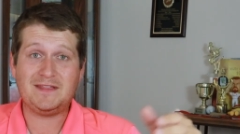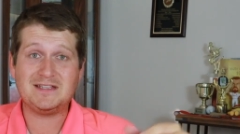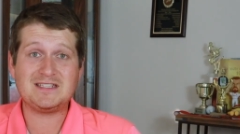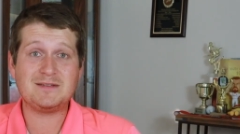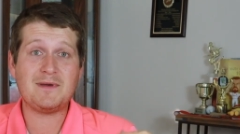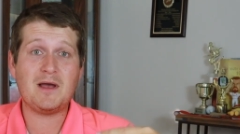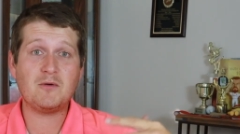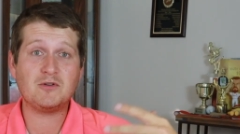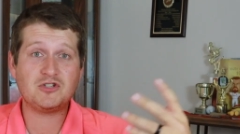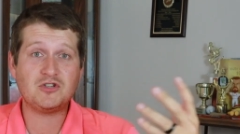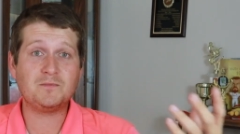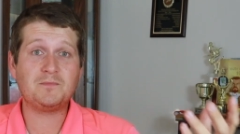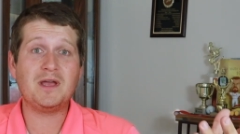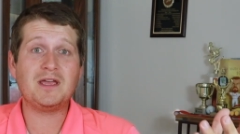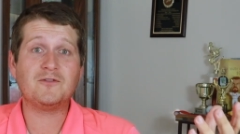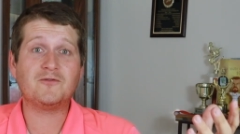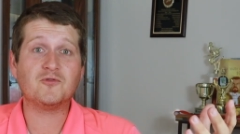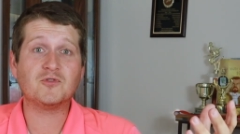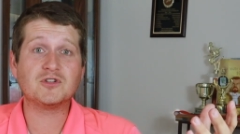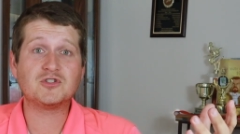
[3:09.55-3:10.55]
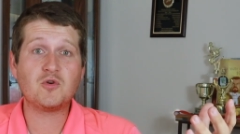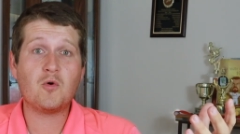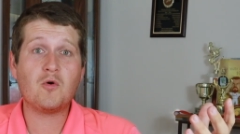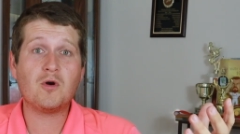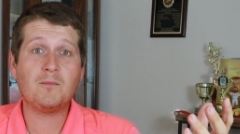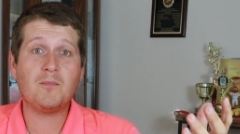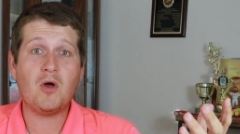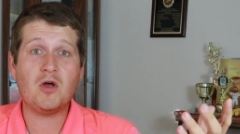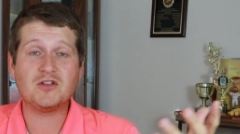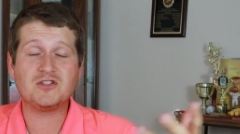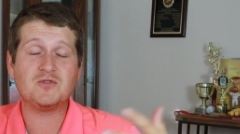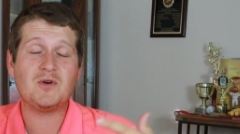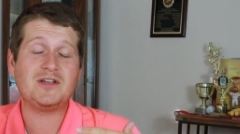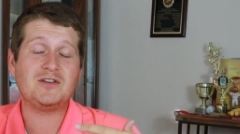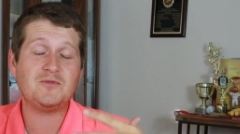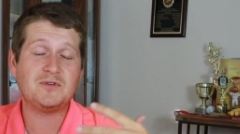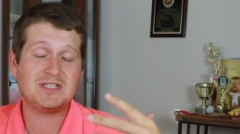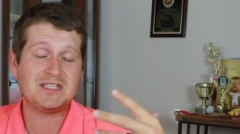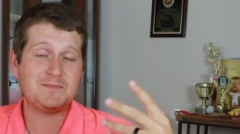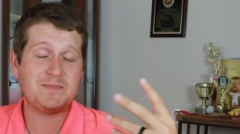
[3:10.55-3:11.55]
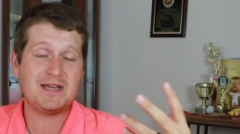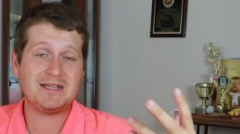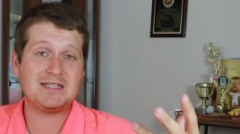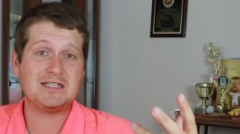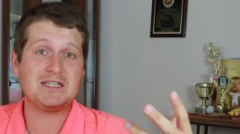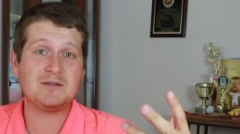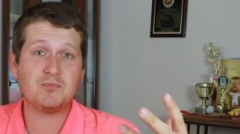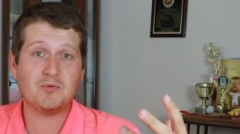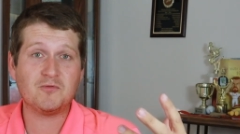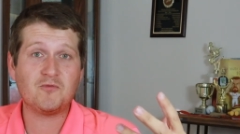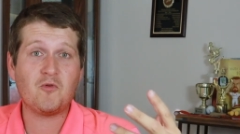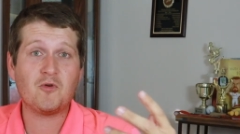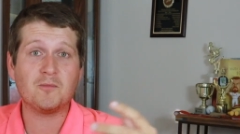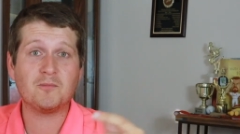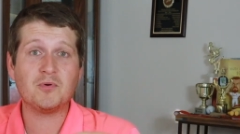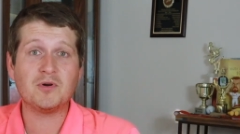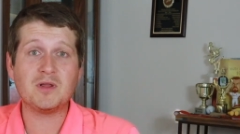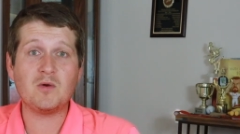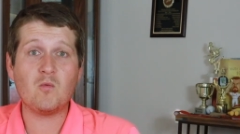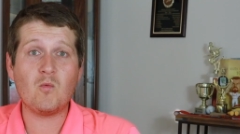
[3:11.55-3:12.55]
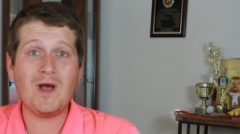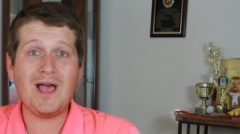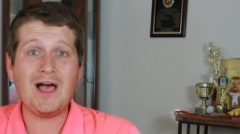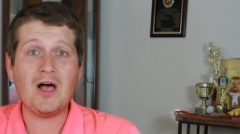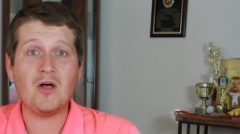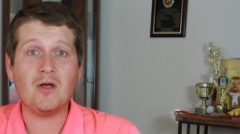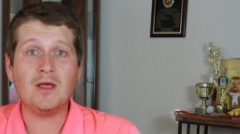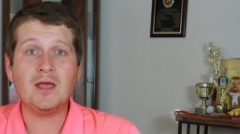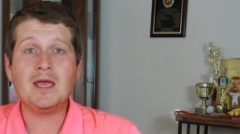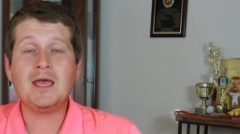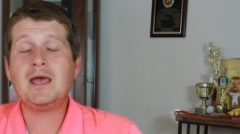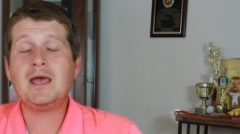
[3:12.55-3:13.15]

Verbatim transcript: That's about what you'd pay for a tour ball, so I do expect it to perform pretty well.